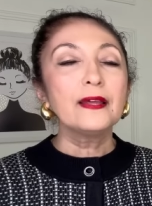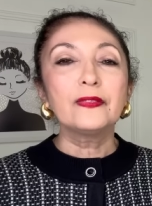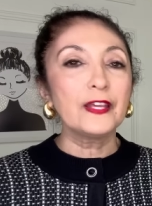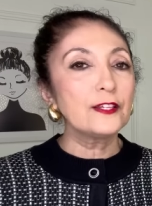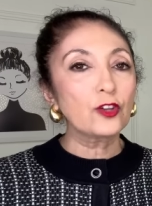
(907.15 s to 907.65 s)

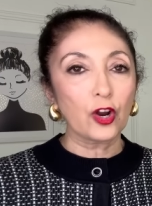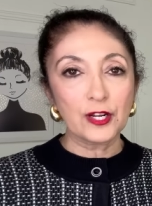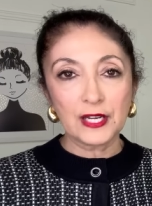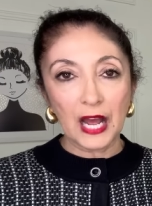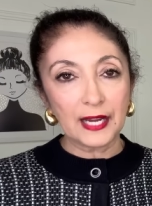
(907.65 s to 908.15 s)
These are
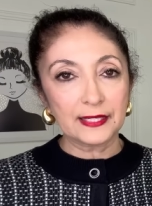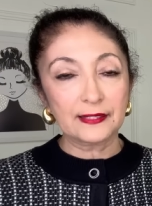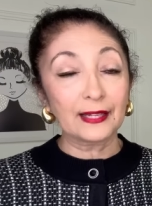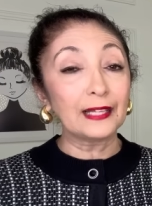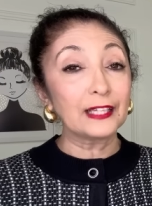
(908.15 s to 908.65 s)
not in
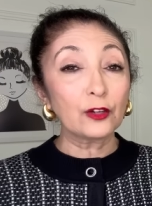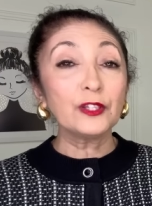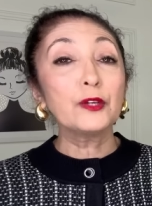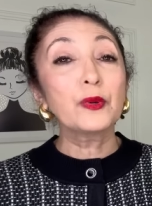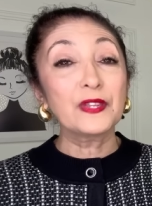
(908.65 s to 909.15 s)
style. Not
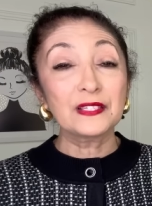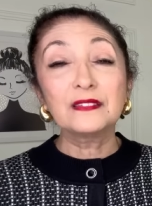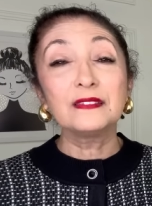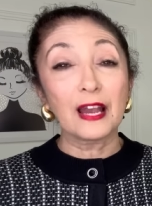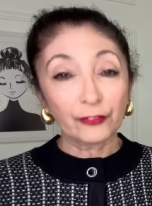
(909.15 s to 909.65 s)
only were these
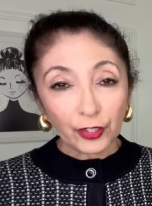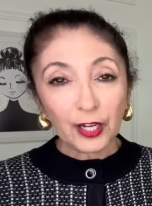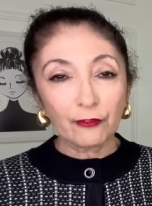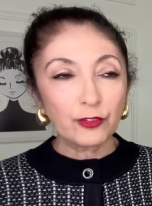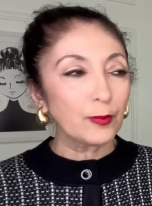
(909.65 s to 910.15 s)
never
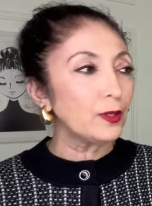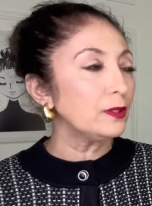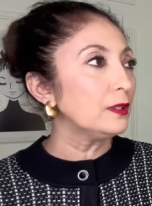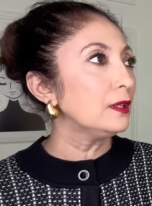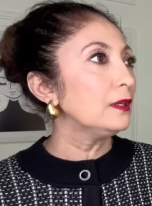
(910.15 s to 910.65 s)
comfortable,